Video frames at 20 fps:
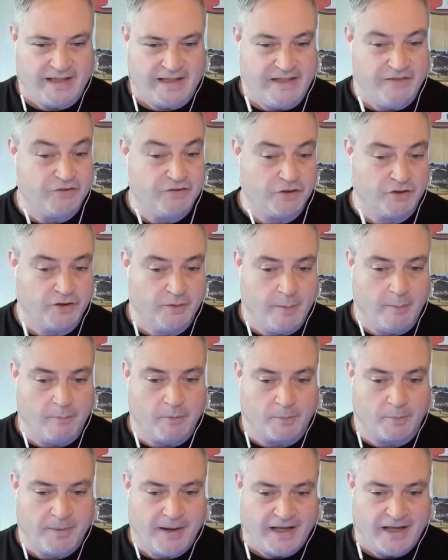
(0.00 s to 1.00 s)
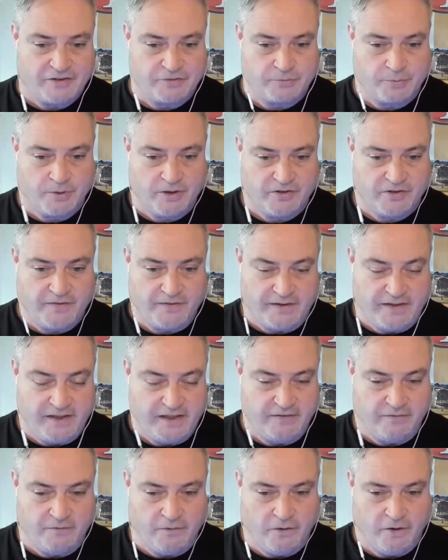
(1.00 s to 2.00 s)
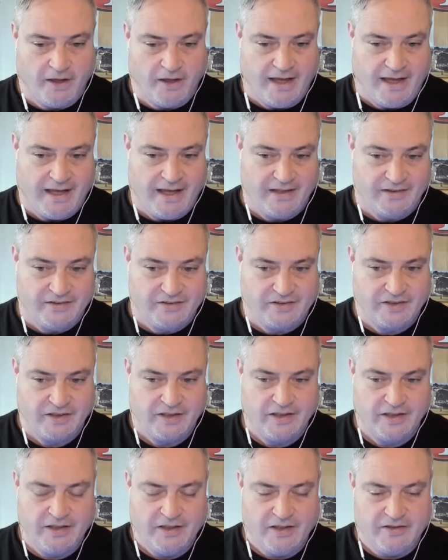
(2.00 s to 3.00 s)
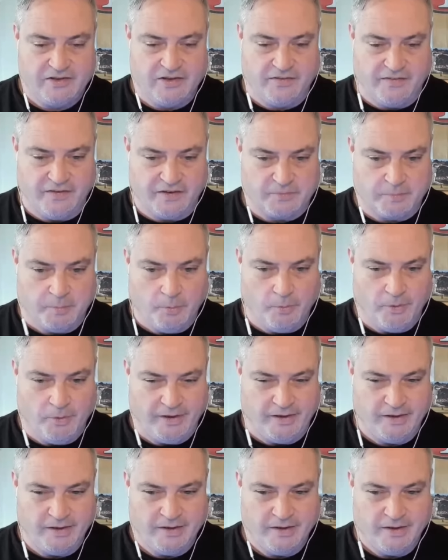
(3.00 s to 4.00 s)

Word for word: gives you a little bit more pass rush than Kinlaw has to this point.